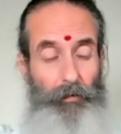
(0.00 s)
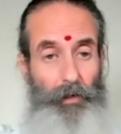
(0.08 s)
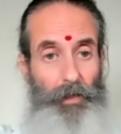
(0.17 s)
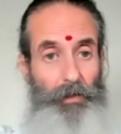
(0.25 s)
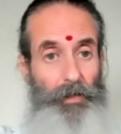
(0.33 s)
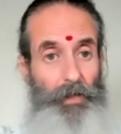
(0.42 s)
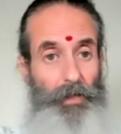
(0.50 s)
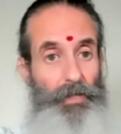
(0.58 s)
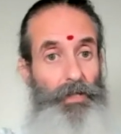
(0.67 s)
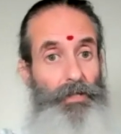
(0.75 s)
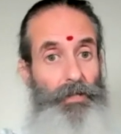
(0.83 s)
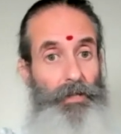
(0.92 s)

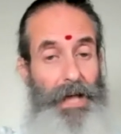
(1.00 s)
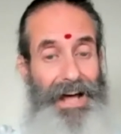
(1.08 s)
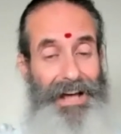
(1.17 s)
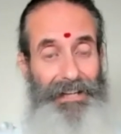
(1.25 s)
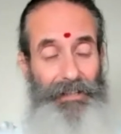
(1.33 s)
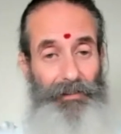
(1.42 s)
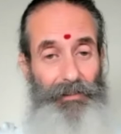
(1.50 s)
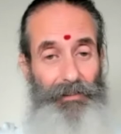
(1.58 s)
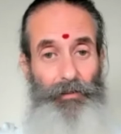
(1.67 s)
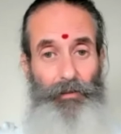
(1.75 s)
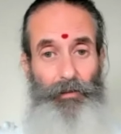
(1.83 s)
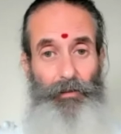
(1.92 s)
Intention is light.
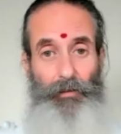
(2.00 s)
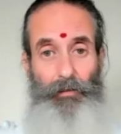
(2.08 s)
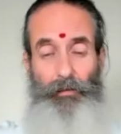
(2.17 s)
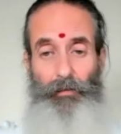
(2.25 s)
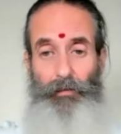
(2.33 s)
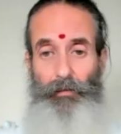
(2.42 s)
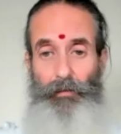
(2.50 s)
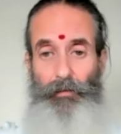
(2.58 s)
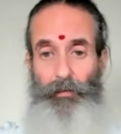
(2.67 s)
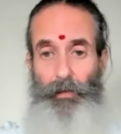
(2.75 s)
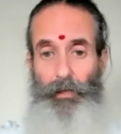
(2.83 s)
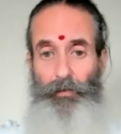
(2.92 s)

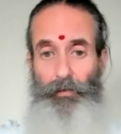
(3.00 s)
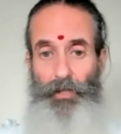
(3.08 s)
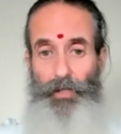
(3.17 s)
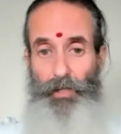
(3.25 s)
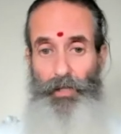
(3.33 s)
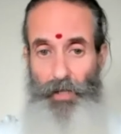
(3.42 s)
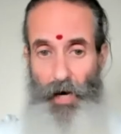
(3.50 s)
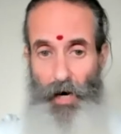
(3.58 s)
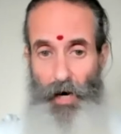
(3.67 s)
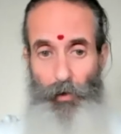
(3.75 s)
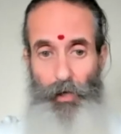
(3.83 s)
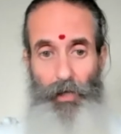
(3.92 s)
Intention is
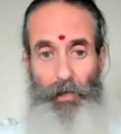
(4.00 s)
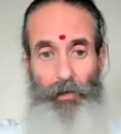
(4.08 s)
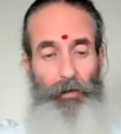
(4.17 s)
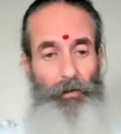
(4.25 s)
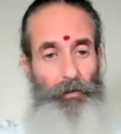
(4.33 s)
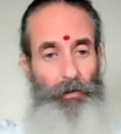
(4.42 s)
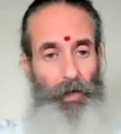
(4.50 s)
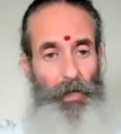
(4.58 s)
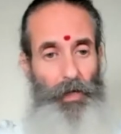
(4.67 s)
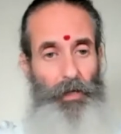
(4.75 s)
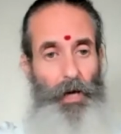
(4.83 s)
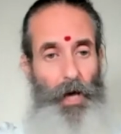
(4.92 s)
harmony.
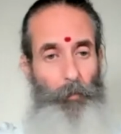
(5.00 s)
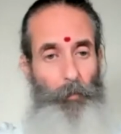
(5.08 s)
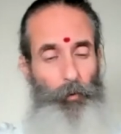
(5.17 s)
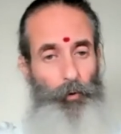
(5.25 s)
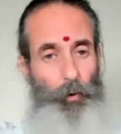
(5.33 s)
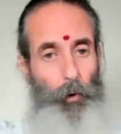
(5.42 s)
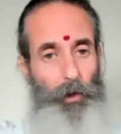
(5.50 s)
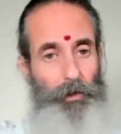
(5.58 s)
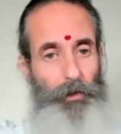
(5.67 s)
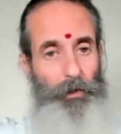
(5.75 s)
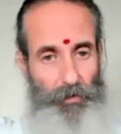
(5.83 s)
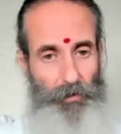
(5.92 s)
Okay, I put
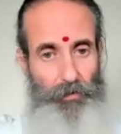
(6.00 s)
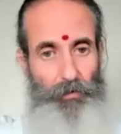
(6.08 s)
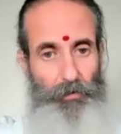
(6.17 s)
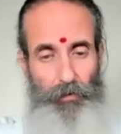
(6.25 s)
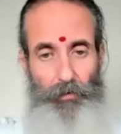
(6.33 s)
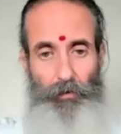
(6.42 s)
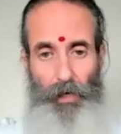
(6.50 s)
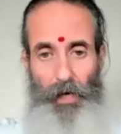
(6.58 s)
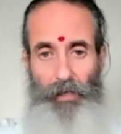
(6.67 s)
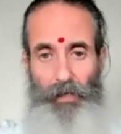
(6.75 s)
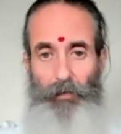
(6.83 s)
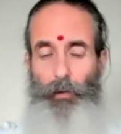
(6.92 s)
qualities,
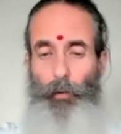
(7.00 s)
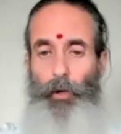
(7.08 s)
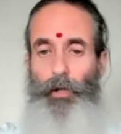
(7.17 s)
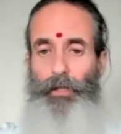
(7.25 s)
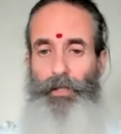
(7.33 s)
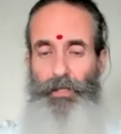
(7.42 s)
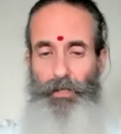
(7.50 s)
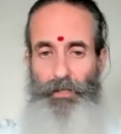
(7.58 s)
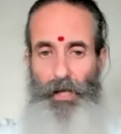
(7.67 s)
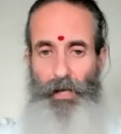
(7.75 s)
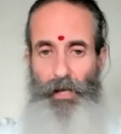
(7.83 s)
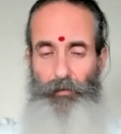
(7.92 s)
activate qualities
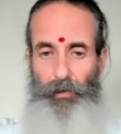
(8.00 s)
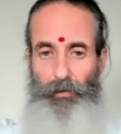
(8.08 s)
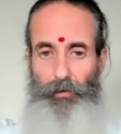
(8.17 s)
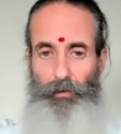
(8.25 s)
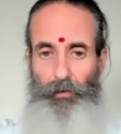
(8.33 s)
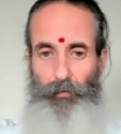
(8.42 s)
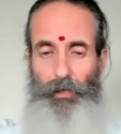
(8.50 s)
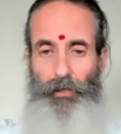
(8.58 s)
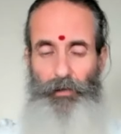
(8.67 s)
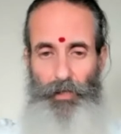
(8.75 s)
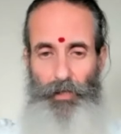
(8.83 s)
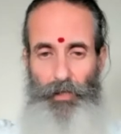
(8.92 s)
inside of it, of the
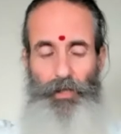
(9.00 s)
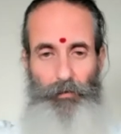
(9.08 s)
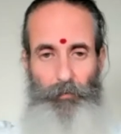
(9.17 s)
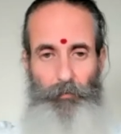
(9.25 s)
intention.